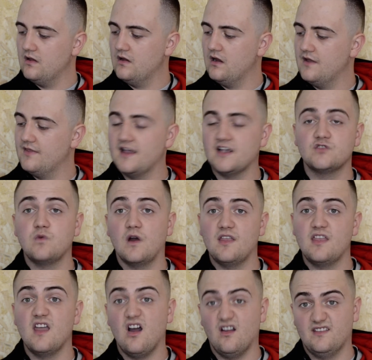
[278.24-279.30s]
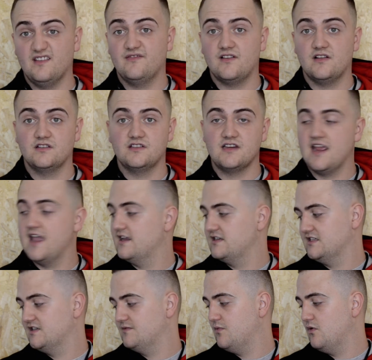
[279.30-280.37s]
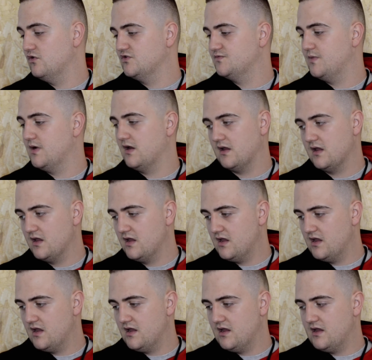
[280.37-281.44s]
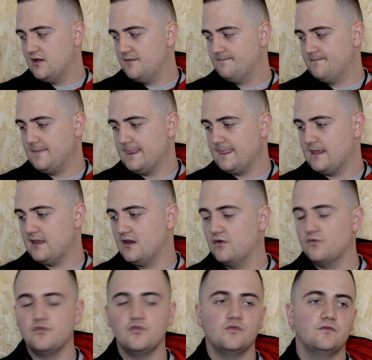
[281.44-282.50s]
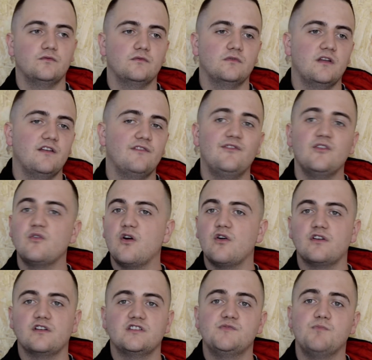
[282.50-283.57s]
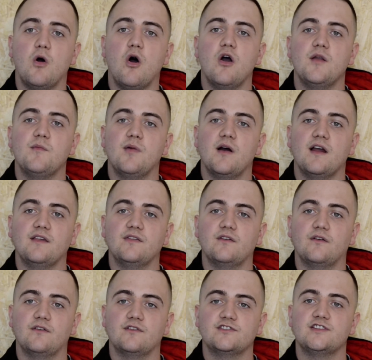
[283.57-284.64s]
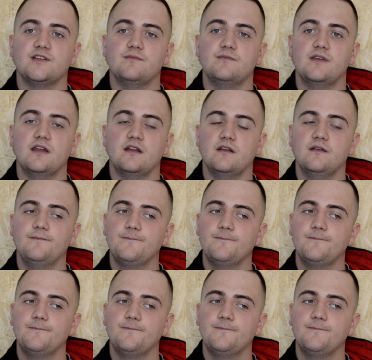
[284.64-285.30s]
and that's why they are difficult snakes, I suppose. But you know, if you got a spotted python or something,